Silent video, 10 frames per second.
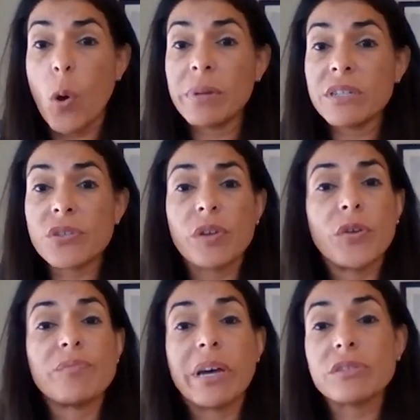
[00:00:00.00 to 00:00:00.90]
So if you've
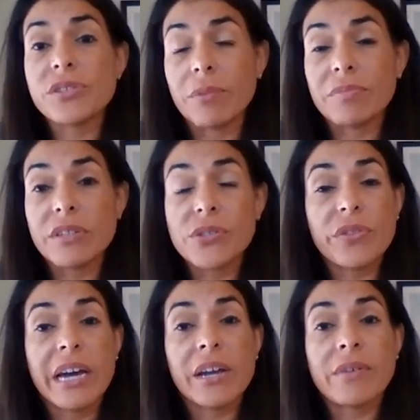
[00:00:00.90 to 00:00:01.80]
mailed something to the
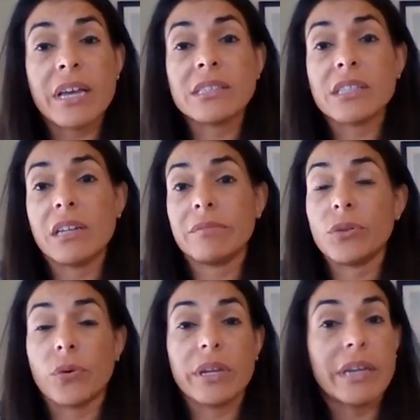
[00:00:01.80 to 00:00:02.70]
IRS and it
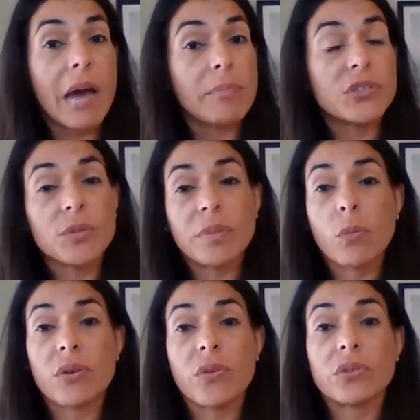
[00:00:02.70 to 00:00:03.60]
happens to be in one of
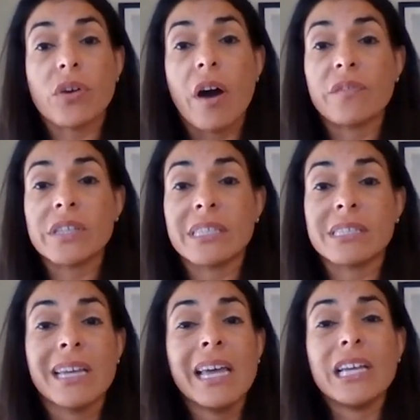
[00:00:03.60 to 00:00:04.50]
those offices,
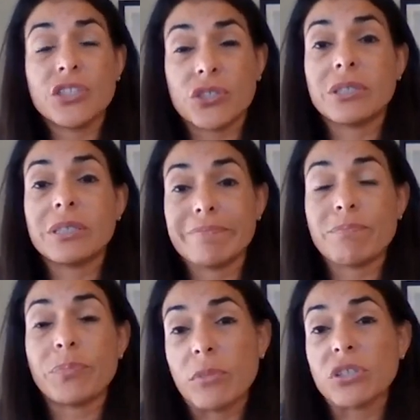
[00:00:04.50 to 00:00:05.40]
it's just
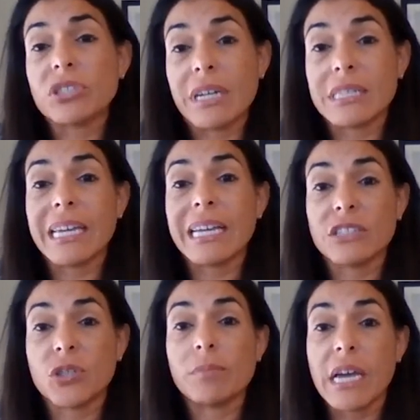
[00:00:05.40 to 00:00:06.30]
pretty much going to take us
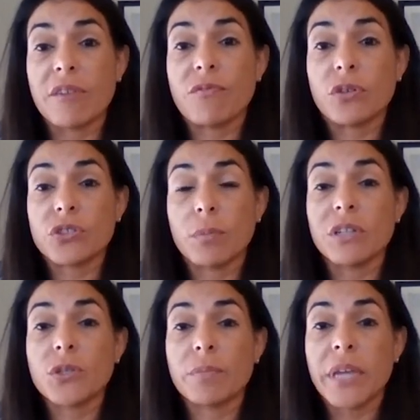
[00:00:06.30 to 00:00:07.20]
some time for someone
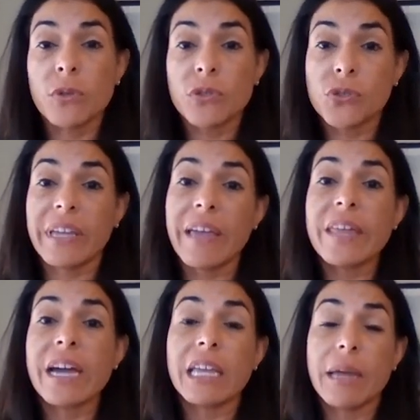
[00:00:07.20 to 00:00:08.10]
to be able to get
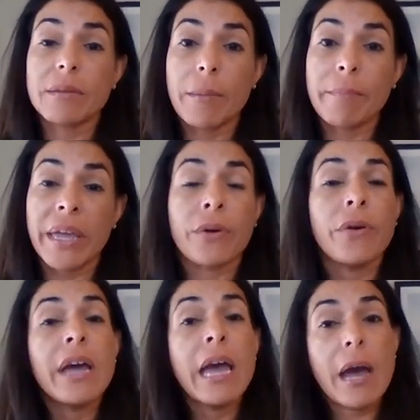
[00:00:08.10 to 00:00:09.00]
that
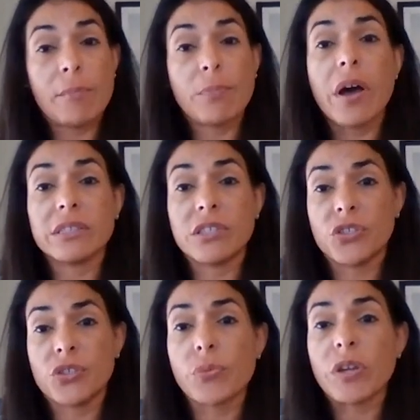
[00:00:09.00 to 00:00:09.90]
mail and
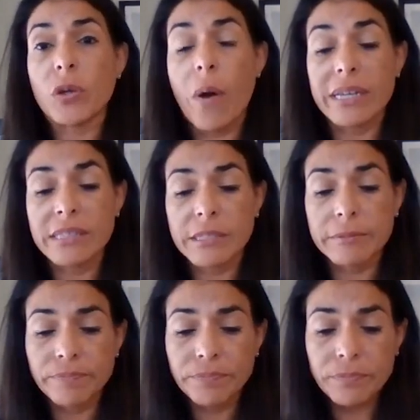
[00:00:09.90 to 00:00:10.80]
process your request.